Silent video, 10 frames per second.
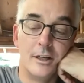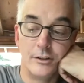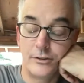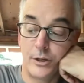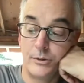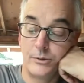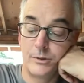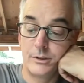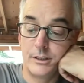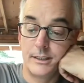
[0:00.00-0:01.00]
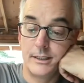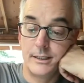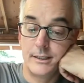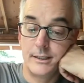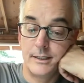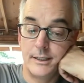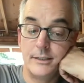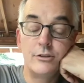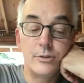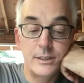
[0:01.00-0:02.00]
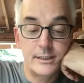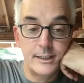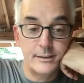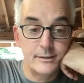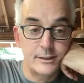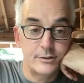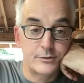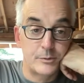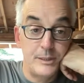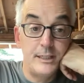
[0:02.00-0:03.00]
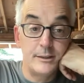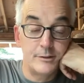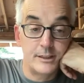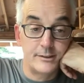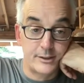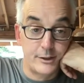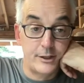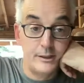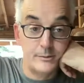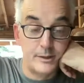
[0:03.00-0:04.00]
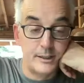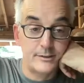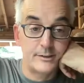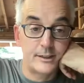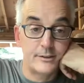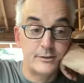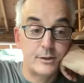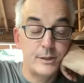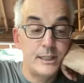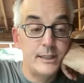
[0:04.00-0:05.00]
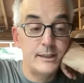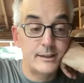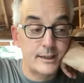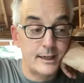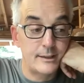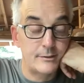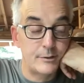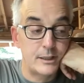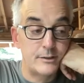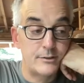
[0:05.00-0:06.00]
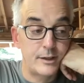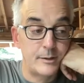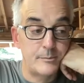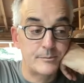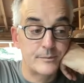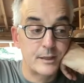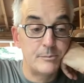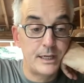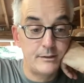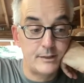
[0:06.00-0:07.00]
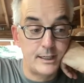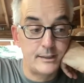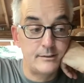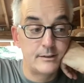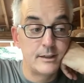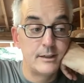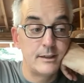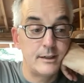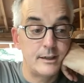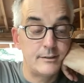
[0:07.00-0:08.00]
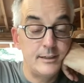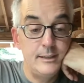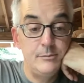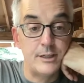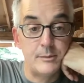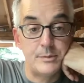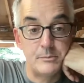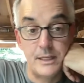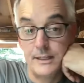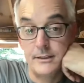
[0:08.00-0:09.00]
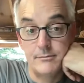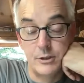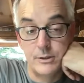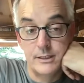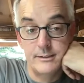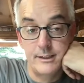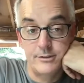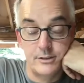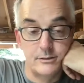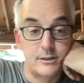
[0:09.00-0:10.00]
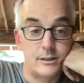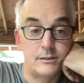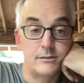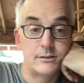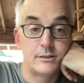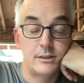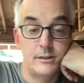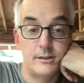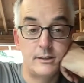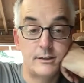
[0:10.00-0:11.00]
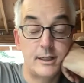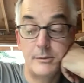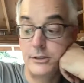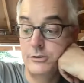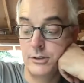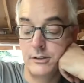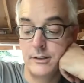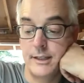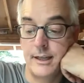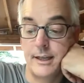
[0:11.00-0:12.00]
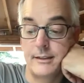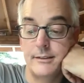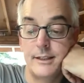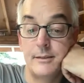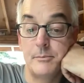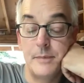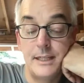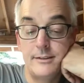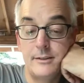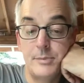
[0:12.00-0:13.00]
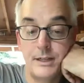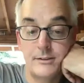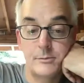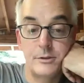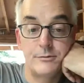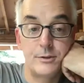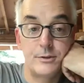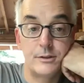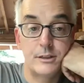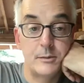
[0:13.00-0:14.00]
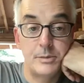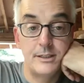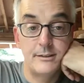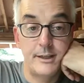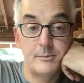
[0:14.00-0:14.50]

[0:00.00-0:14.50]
So in doing the calculations for Peak, he realized how hard it was. And so he and the guy that runs BioLite teamed up and made an organization called Climate Neutral. And it makes it possible for companies like